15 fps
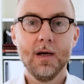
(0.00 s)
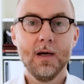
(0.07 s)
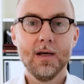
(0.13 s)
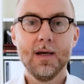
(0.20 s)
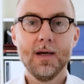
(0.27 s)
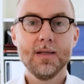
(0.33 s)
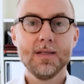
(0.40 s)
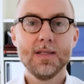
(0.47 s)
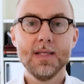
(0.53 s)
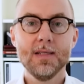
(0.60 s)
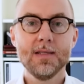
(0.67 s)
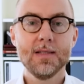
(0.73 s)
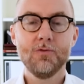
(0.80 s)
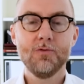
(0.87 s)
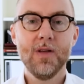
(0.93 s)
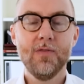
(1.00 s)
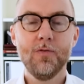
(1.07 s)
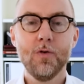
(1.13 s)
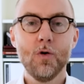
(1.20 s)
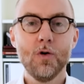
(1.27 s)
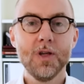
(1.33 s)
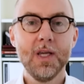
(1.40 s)
uh, since three,
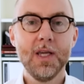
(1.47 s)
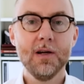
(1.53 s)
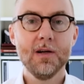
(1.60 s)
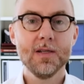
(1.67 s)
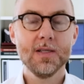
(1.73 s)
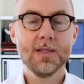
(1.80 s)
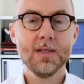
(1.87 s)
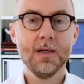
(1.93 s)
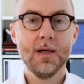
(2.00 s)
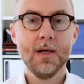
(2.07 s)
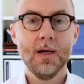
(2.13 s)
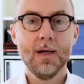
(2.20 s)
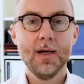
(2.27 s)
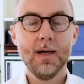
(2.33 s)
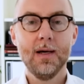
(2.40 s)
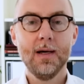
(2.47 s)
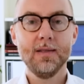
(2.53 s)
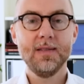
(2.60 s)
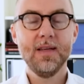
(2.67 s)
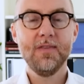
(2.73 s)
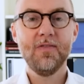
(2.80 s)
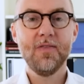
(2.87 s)
four years, uh, uh,
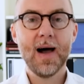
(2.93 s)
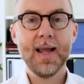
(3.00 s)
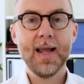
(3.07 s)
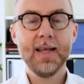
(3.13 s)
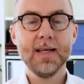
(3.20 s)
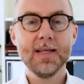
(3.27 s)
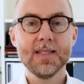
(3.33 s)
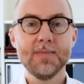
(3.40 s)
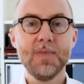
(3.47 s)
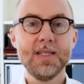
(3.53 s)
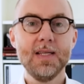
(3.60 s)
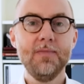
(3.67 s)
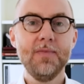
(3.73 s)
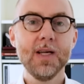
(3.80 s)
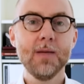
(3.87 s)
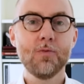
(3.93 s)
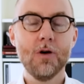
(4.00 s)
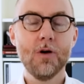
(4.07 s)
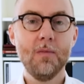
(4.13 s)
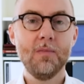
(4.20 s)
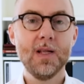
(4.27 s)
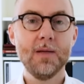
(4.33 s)
defining a specific
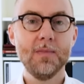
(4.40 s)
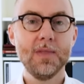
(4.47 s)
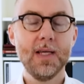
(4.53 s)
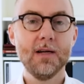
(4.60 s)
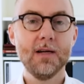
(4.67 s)
problem they